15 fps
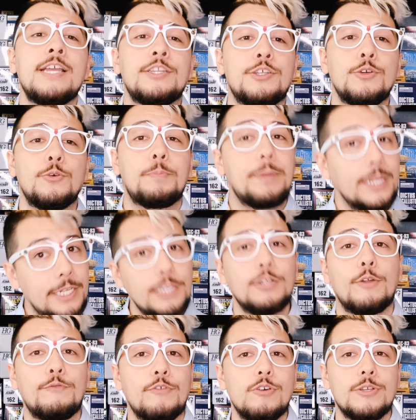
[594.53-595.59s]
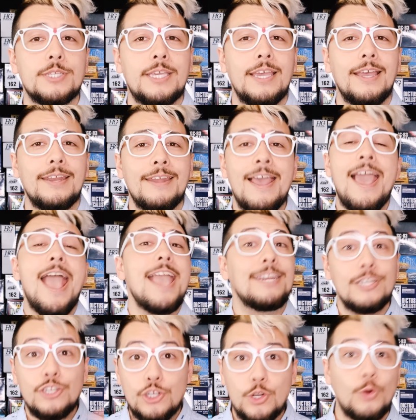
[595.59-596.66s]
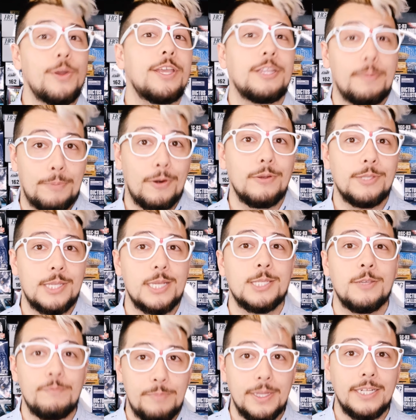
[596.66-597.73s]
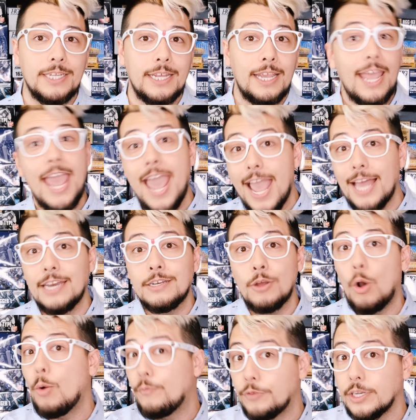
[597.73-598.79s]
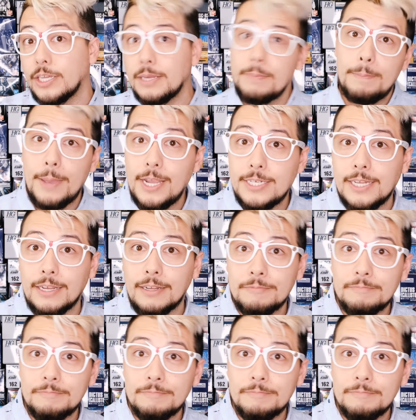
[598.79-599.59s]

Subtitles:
to building their first kit and enjoying the process of building and, hopefully, painting.